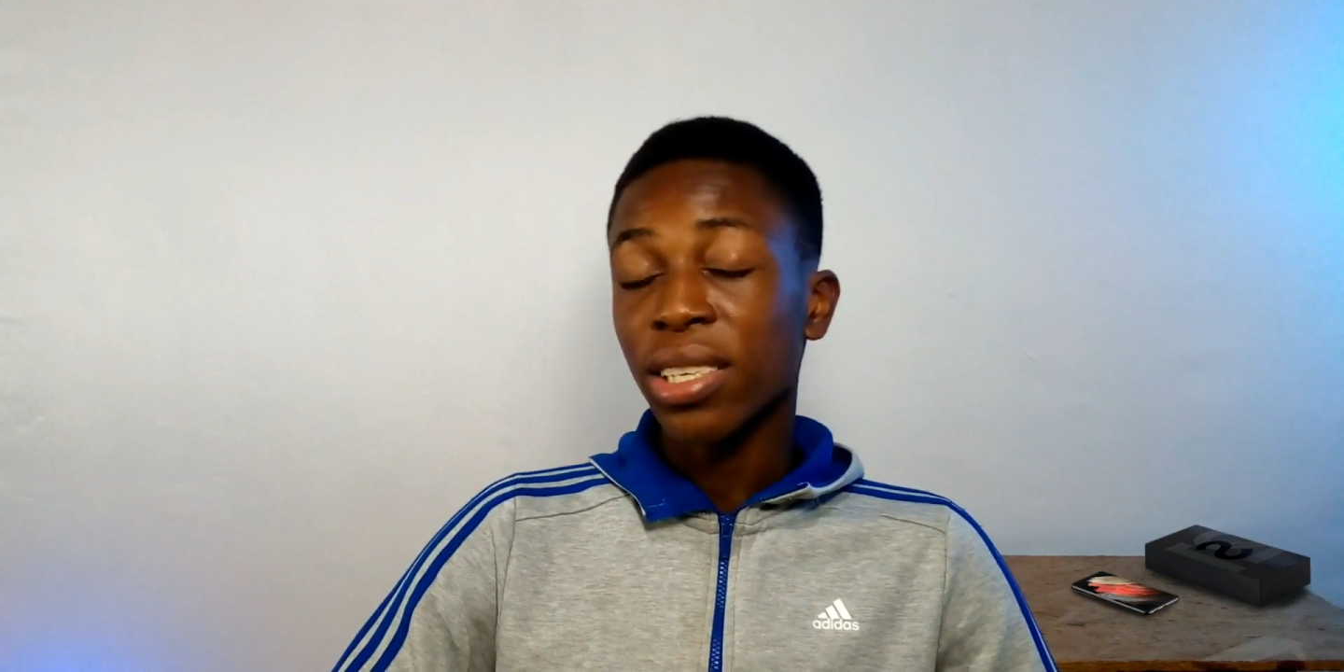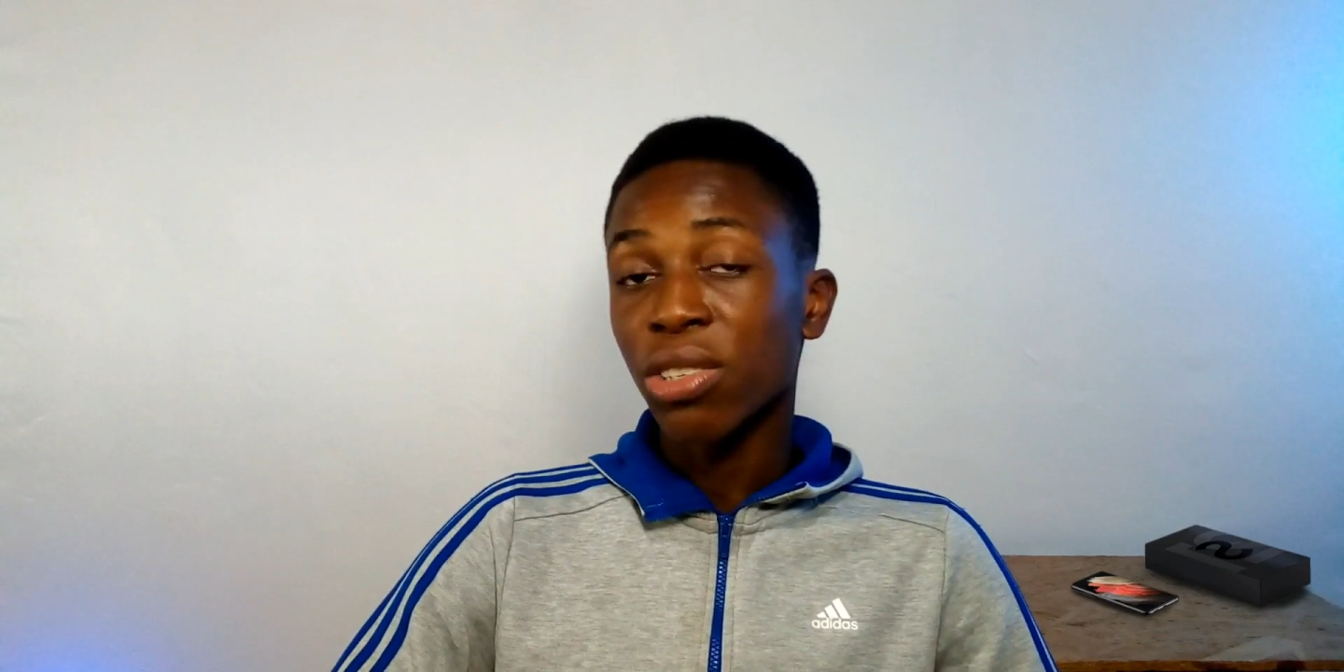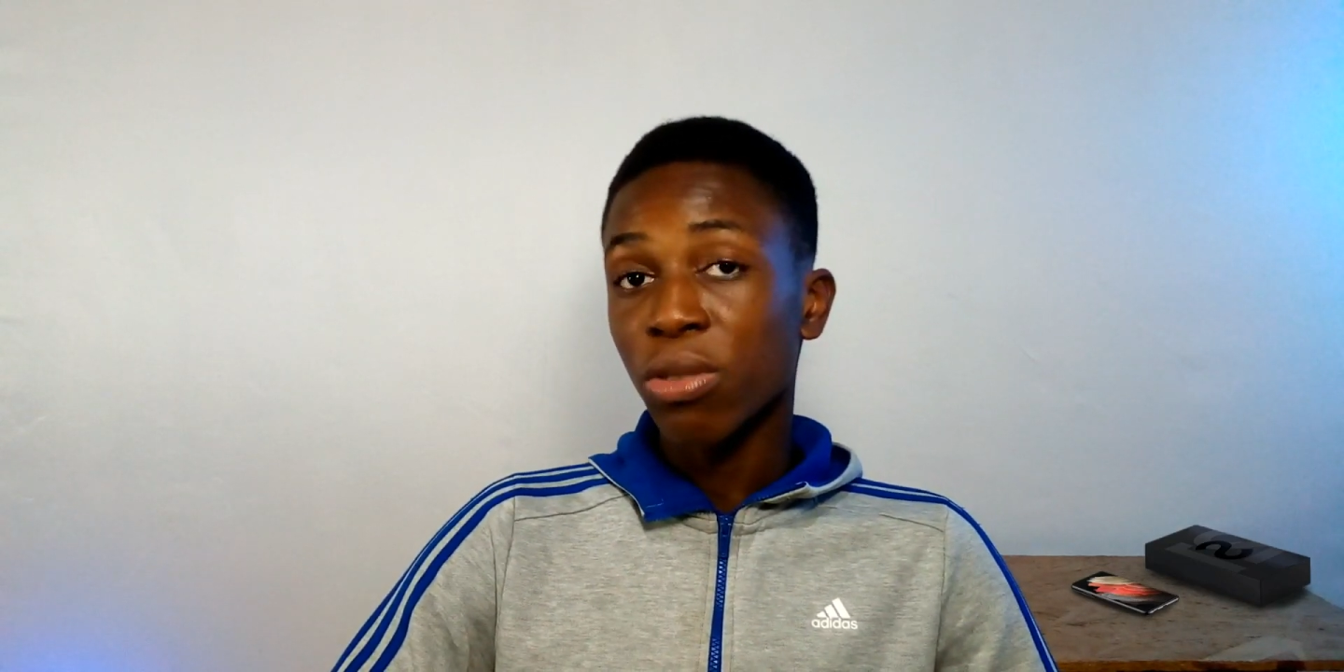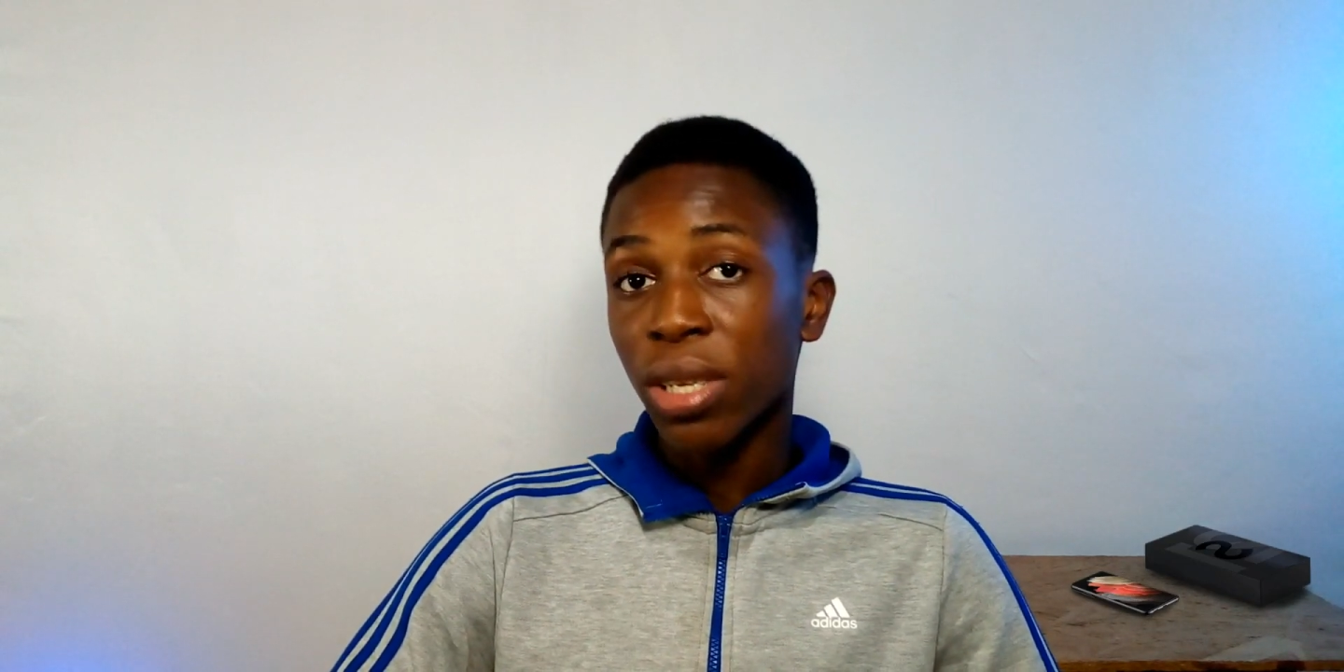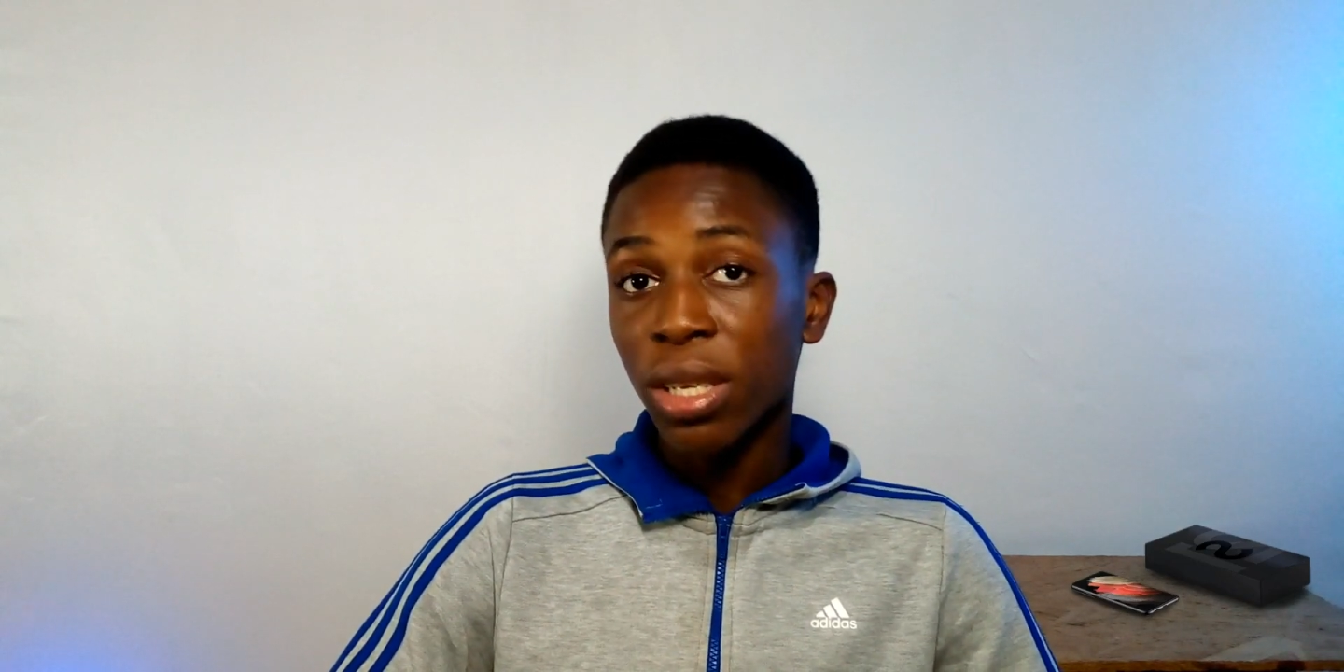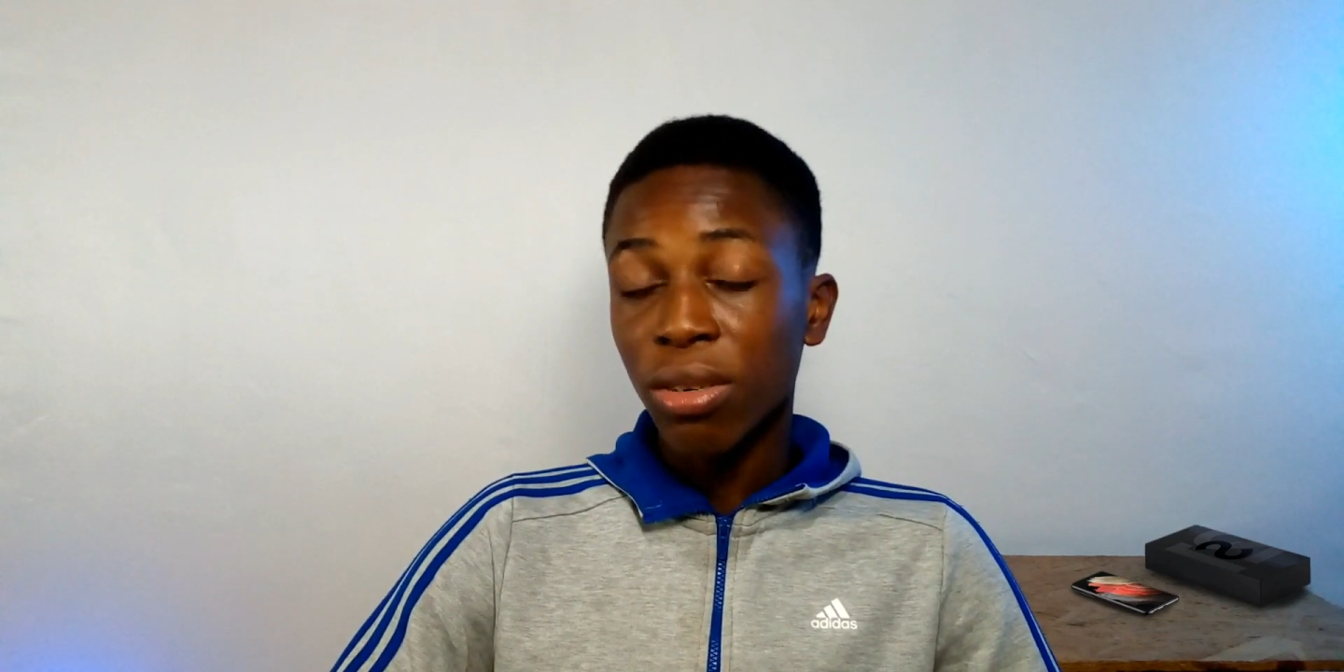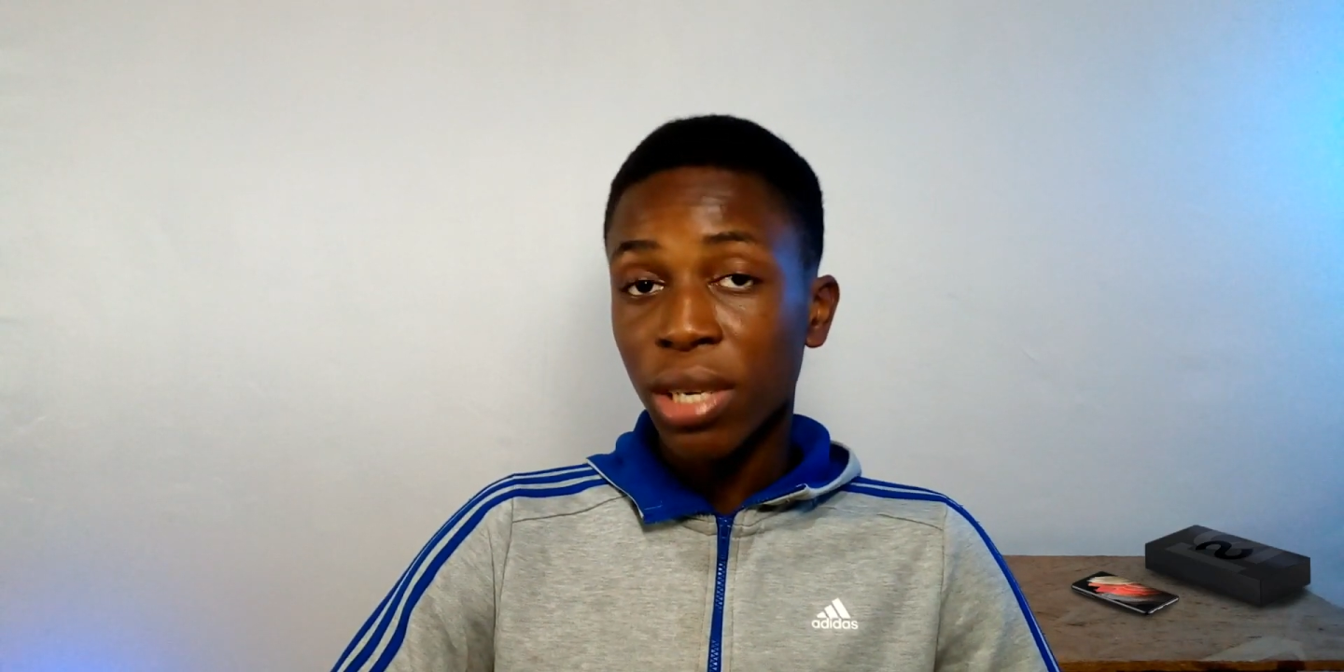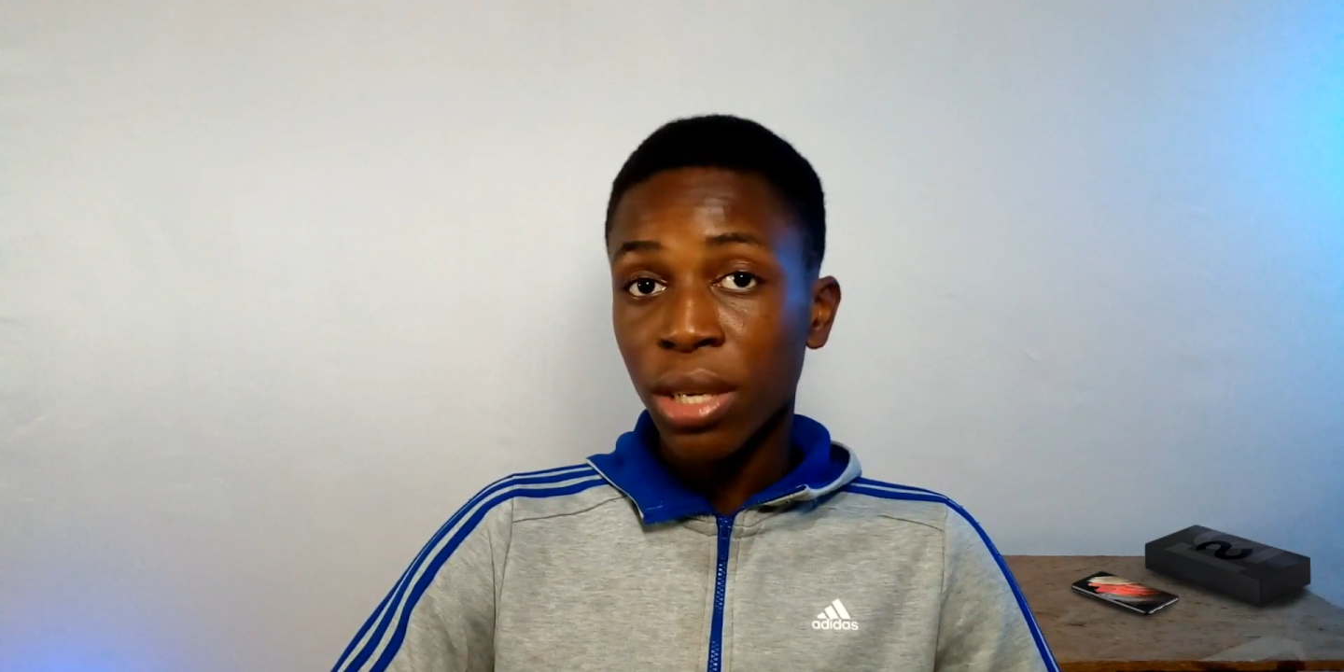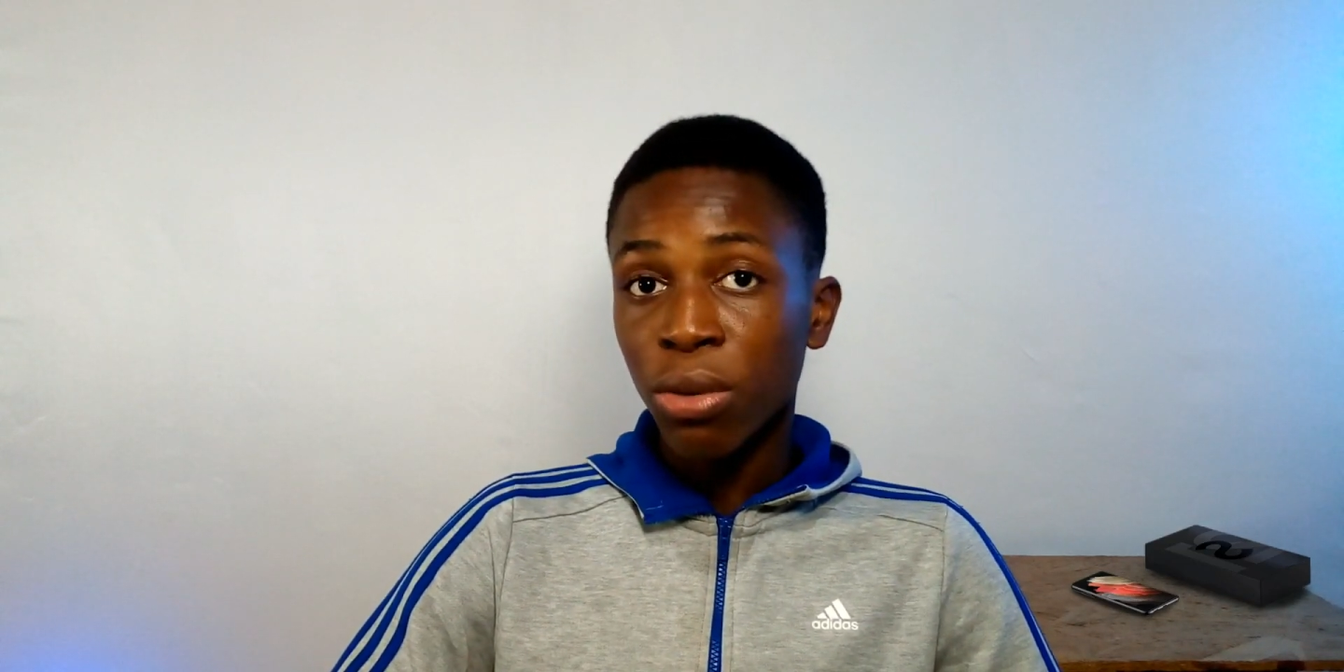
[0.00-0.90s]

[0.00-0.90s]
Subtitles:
is really